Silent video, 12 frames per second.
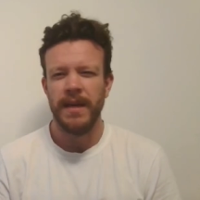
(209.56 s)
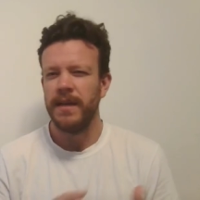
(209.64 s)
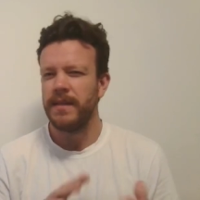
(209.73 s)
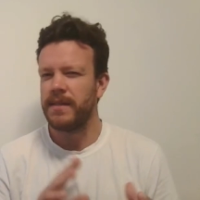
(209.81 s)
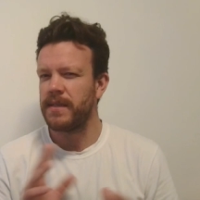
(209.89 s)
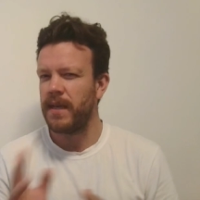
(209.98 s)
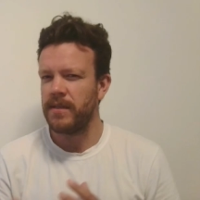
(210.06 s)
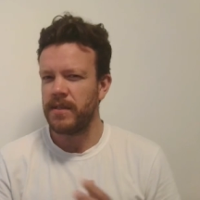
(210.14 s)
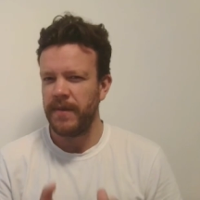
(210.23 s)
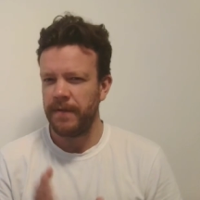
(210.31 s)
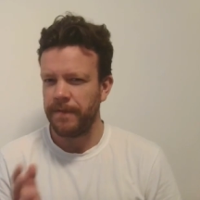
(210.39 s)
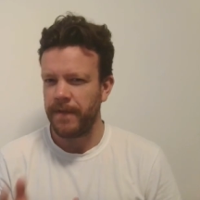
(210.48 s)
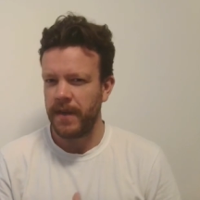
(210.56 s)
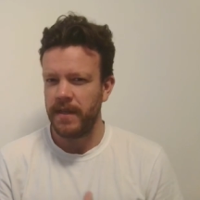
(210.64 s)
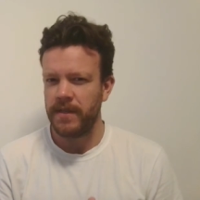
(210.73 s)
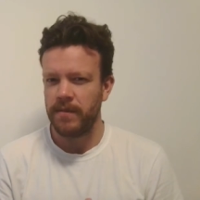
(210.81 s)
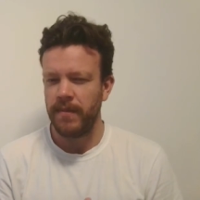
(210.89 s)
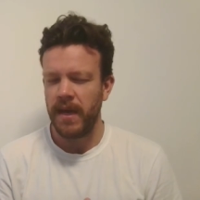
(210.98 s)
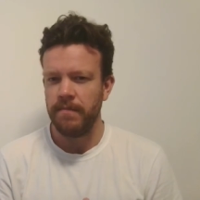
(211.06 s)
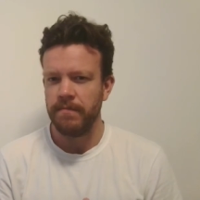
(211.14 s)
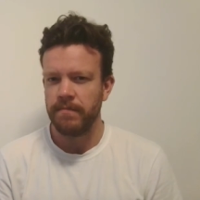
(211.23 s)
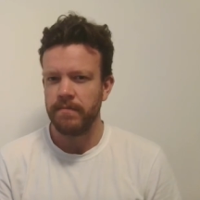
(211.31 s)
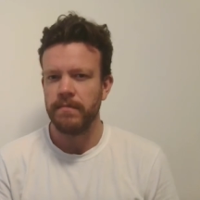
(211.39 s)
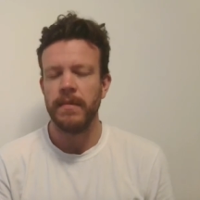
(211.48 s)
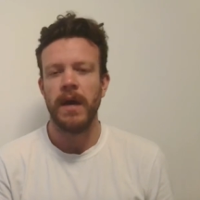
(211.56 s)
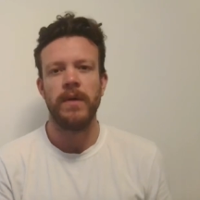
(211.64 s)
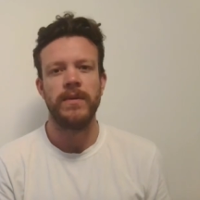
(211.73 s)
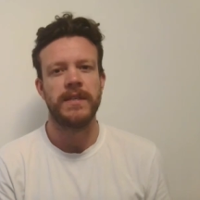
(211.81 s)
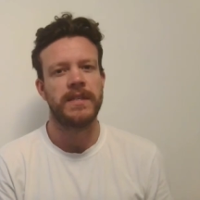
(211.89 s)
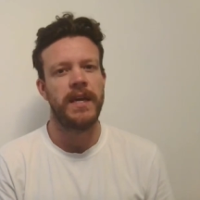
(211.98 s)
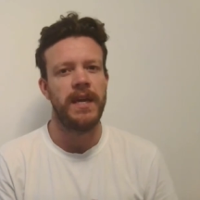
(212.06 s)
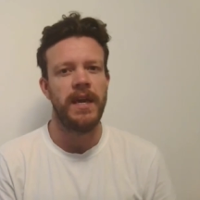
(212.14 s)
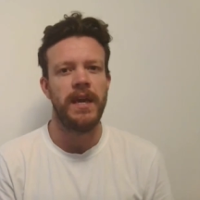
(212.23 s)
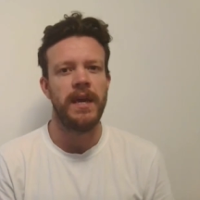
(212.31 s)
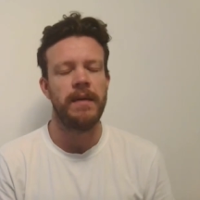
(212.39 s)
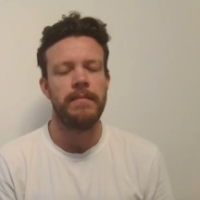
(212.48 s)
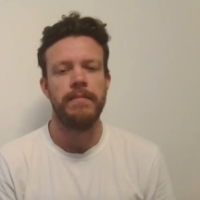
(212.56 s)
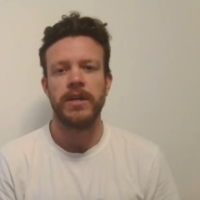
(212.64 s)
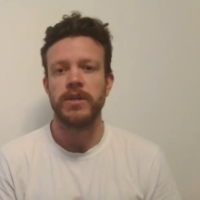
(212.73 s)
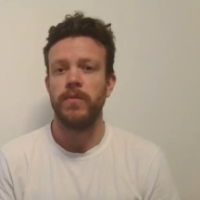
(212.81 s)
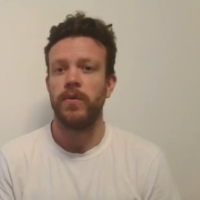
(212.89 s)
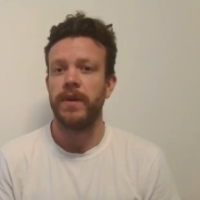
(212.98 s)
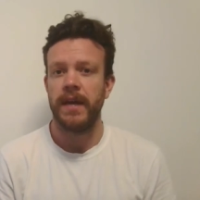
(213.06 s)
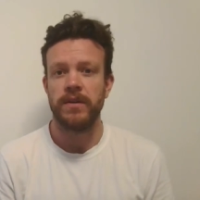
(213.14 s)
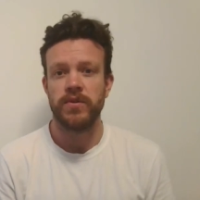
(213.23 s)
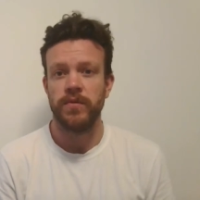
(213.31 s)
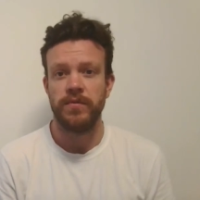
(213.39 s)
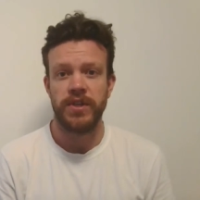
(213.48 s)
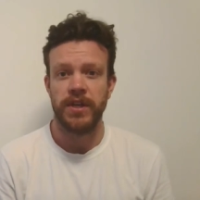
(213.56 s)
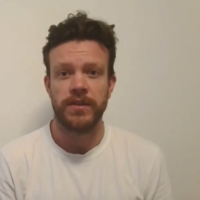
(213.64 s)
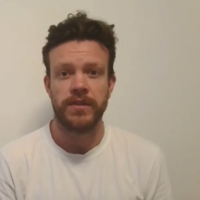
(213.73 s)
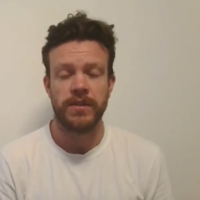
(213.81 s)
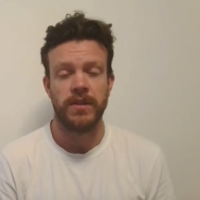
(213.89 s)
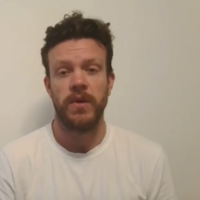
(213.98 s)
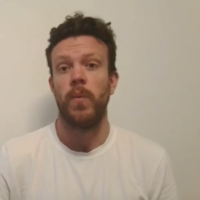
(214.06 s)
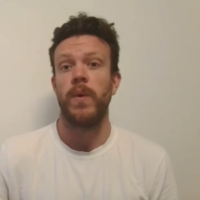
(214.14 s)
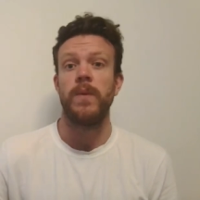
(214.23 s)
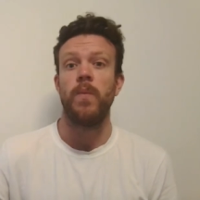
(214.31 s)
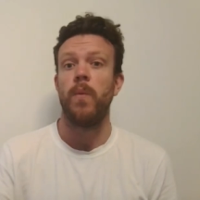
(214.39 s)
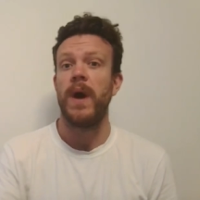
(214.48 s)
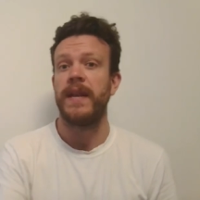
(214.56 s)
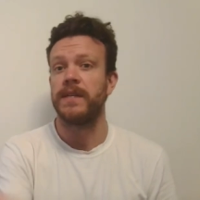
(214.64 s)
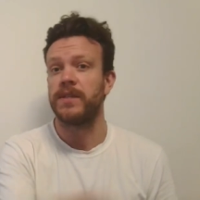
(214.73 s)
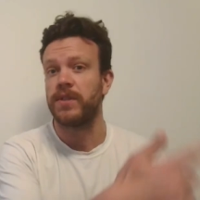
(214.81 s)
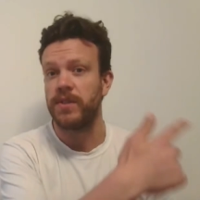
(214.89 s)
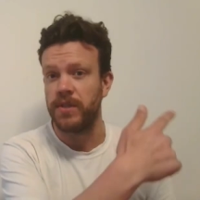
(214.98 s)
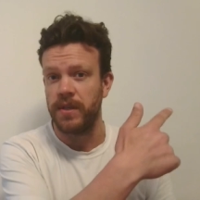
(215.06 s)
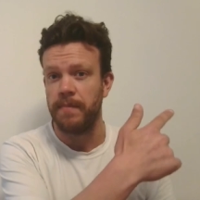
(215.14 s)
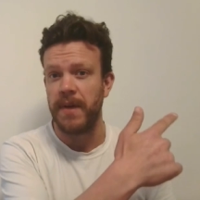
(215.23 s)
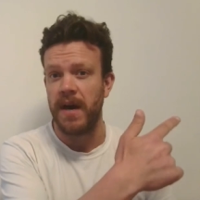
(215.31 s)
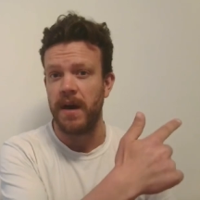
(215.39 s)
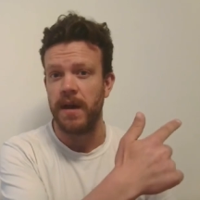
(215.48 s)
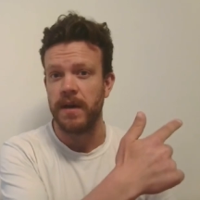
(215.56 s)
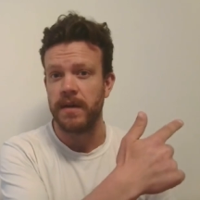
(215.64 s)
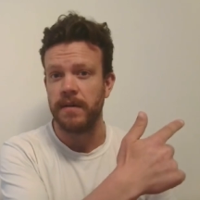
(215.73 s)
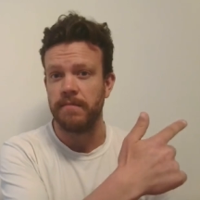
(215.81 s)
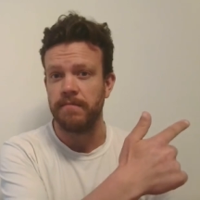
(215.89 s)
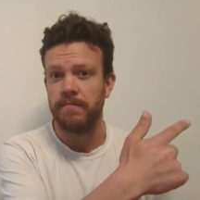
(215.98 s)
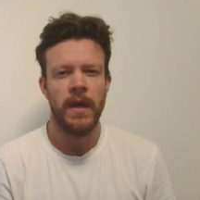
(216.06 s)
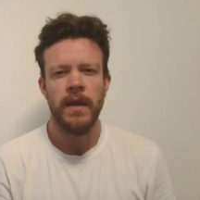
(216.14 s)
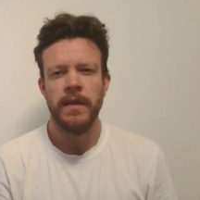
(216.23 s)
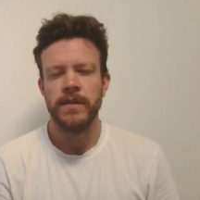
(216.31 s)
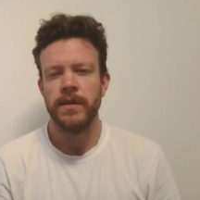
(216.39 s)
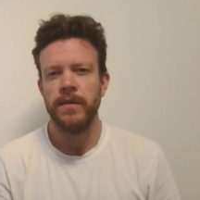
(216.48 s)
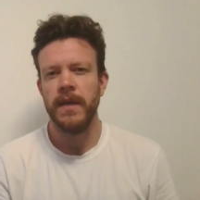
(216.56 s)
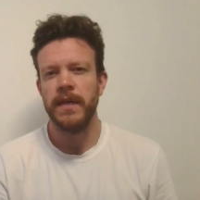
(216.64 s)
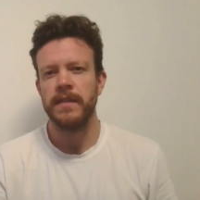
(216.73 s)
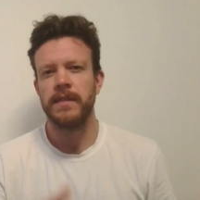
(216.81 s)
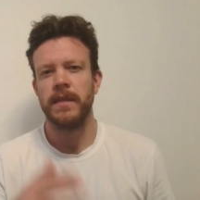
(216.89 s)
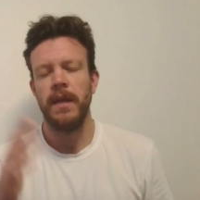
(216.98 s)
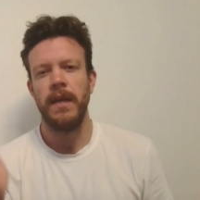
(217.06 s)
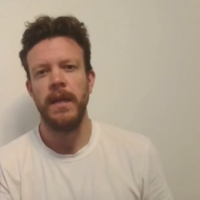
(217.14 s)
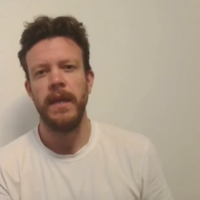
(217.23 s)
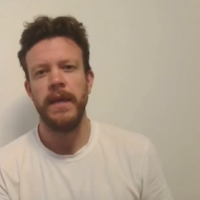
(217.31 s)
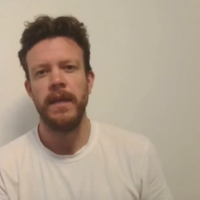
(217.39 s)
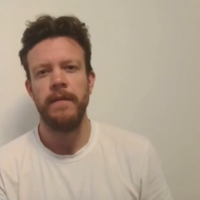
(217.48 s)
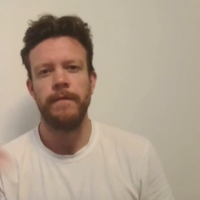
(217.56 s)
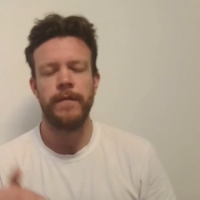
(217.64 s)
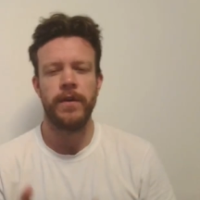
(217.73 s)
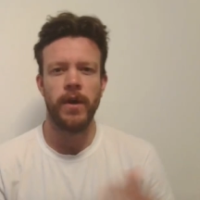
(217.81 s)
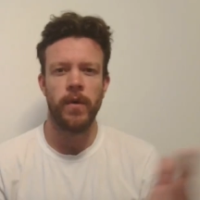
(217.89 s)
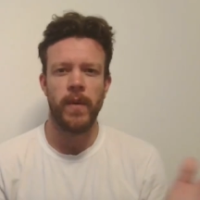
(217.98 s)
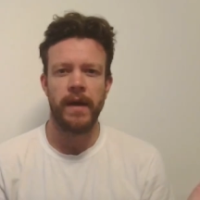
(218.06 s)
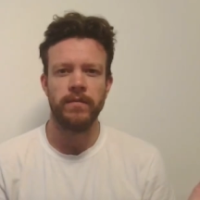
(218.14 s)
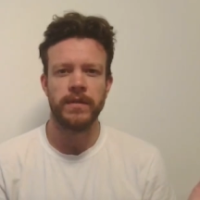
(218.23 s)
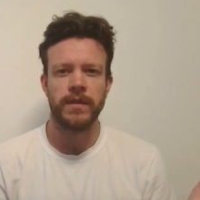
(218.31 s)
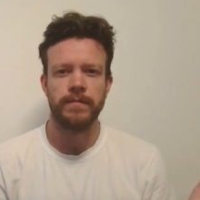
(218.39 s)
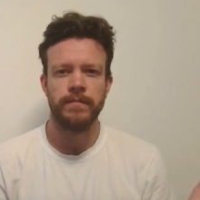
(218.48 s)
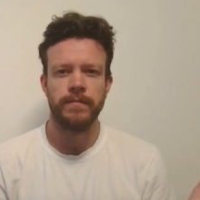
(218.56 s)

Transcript: Sounds a bit funny to me. I would say here, much more natural, just we went to the park. So that's leave, go out.